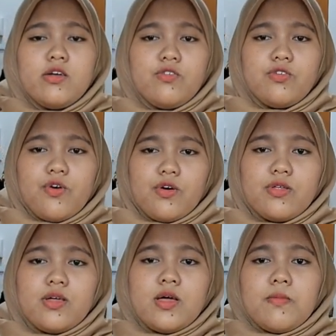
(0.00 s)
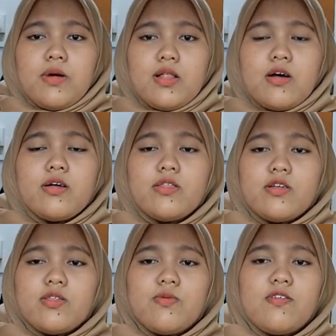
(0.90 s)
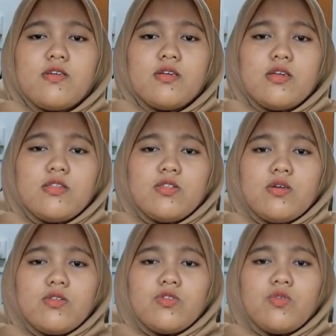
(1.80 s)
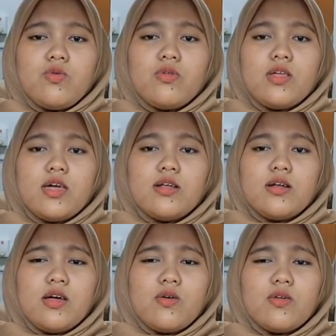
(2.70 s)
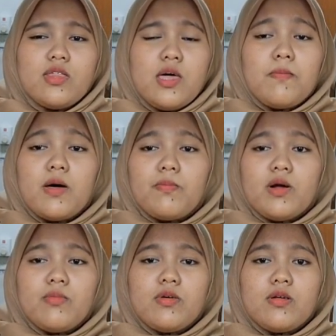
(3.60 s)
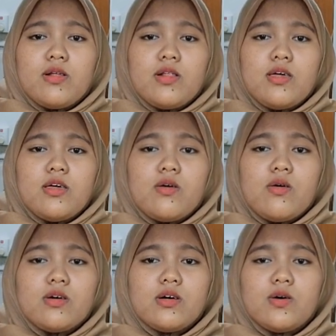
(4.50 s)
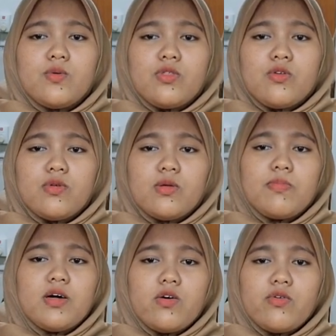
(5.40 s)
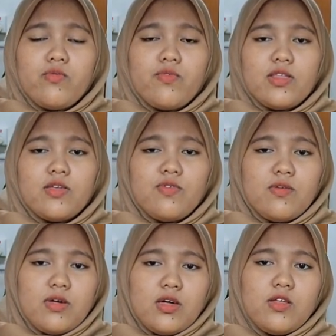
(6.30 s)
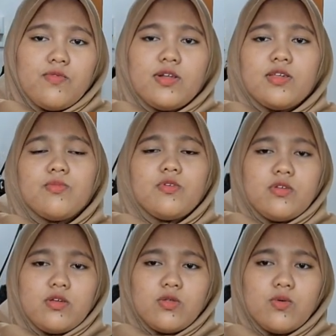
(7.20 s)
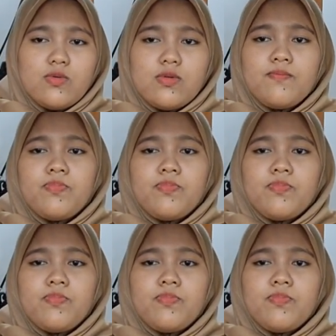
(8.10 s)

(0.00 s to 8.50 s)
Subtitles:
In short, malaria transmission is not through direct contact but primarily occurs through the bite of infected female Anopheles mosquitoes.